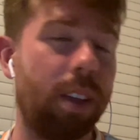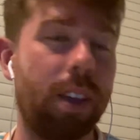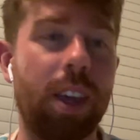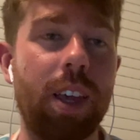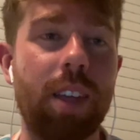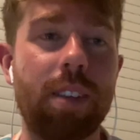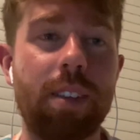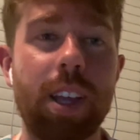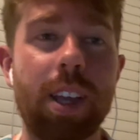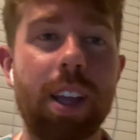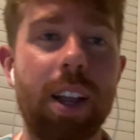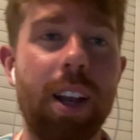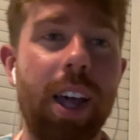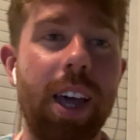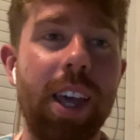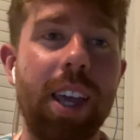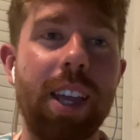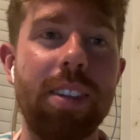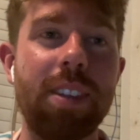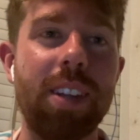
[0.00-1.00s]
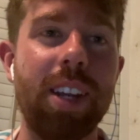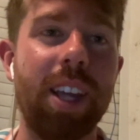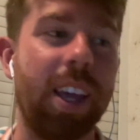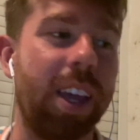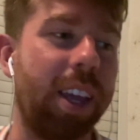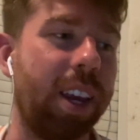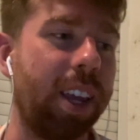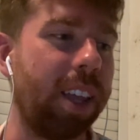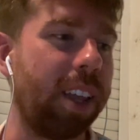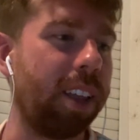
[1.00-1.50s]
it's like a light, isn't it?
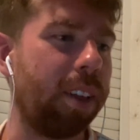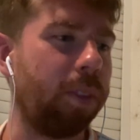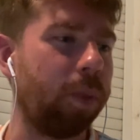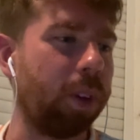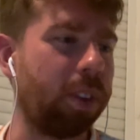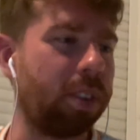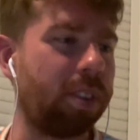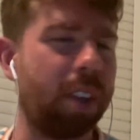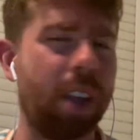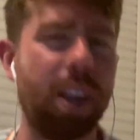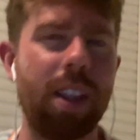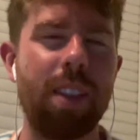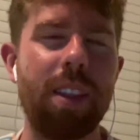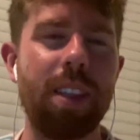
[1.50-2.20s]
And